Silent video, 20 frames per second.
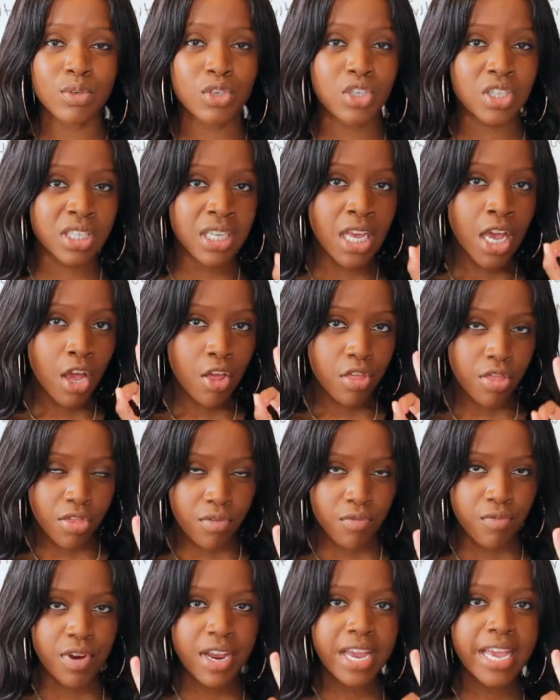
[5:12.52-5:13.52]
which is
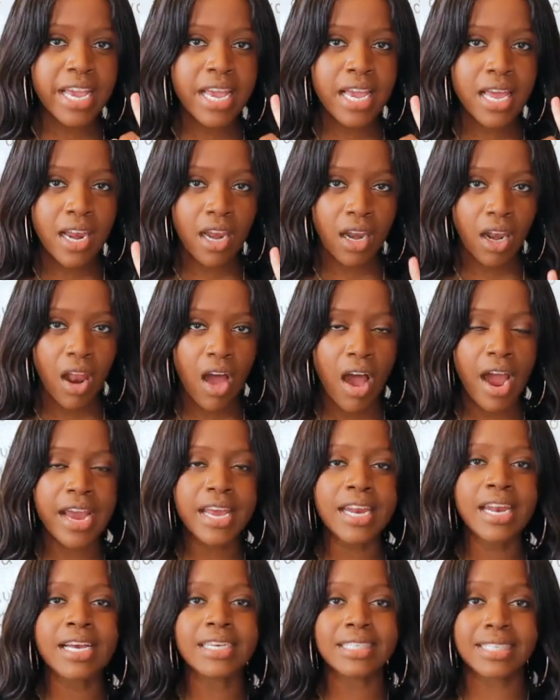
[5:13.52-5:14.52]

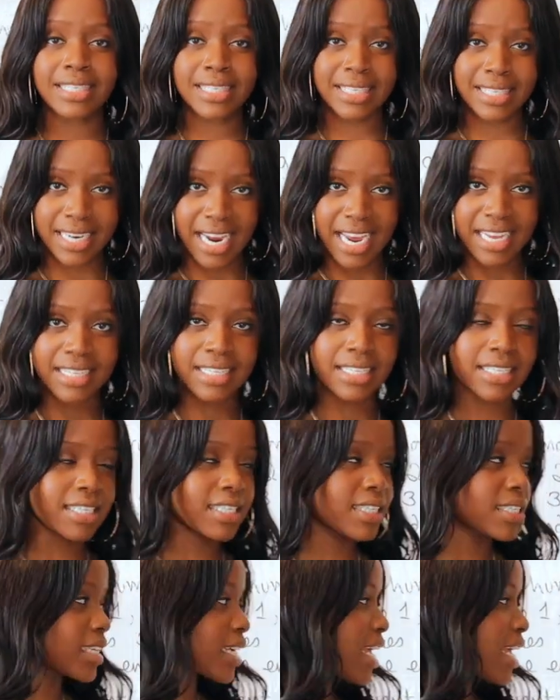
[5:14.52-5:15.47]
3-line stanzas,